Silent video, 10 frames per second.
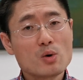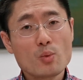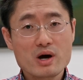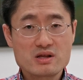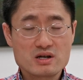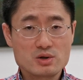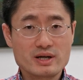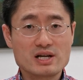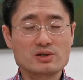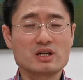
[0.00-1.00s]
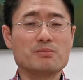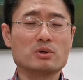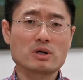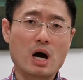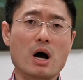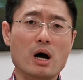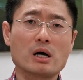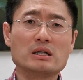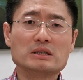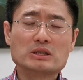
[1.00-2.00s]
whether you get to keep your car
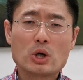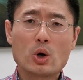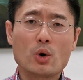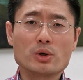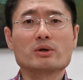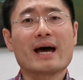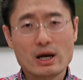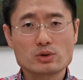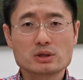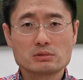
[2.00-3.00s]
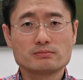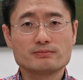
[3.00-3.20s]
or your house.